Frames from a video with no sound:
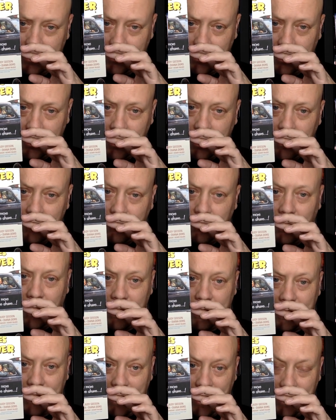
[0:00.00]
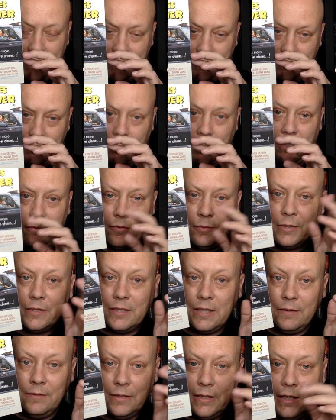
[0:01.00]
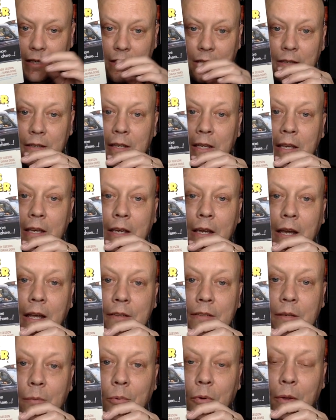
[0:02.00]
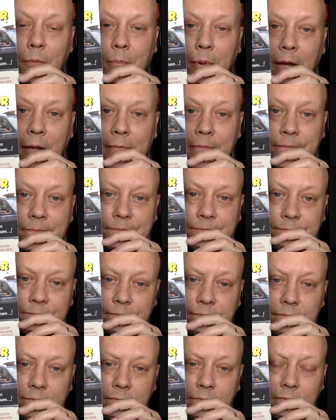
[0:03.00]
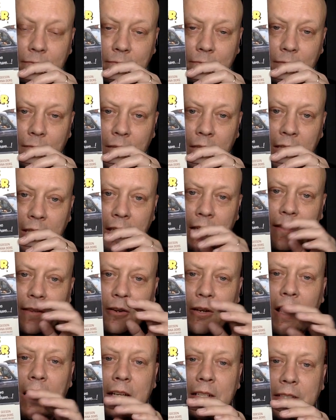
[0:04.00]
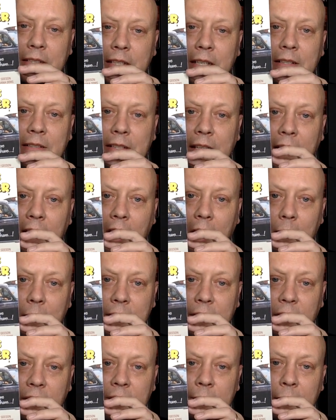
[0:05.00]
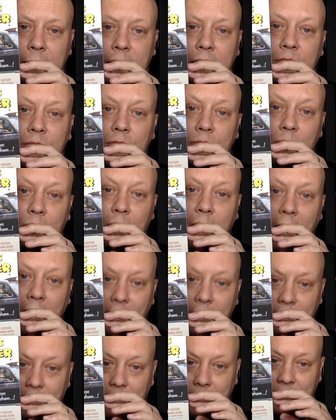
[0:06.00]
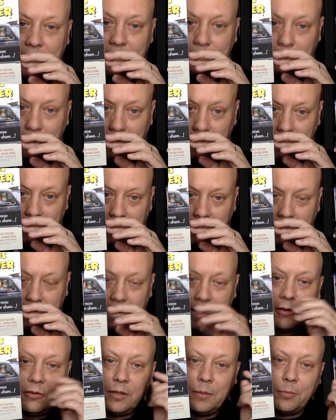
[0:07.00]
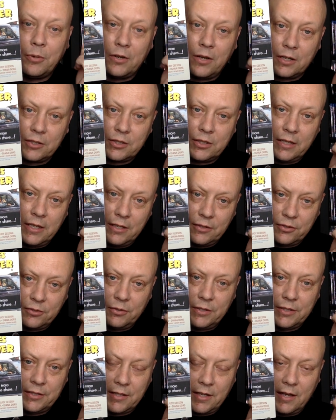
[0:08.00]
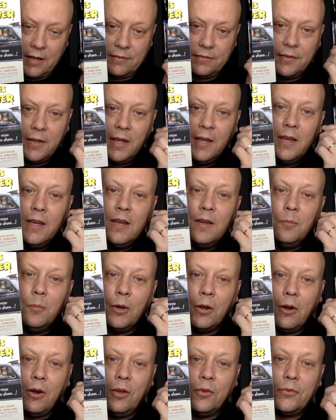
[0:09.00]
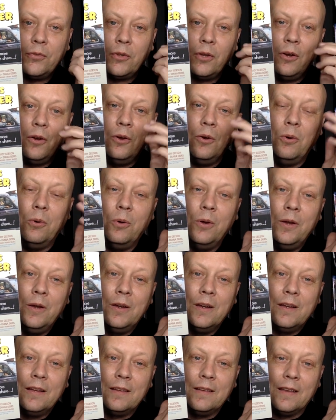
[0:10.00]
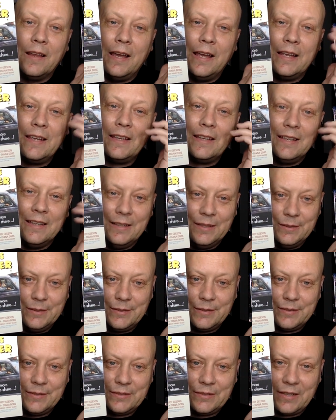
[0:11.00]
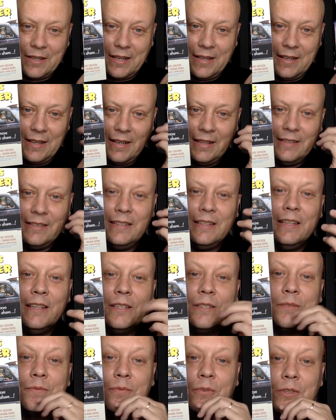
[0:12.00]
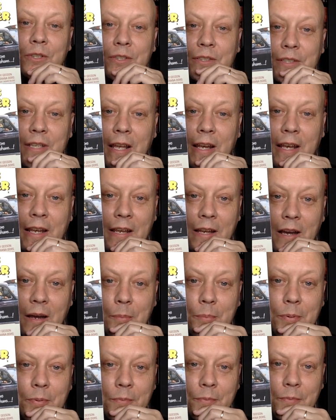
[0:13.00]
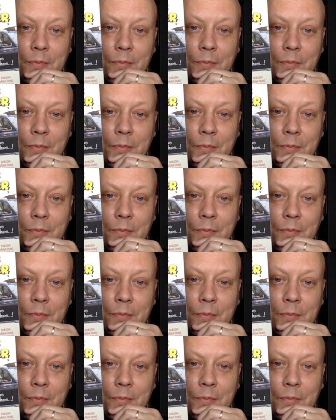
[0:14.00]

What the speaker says: in 2008, so probably from a DVD at some point. But they're kind of see and say commentaries, but they do have him explaining not only production history stuff, but also like his ideas for setting up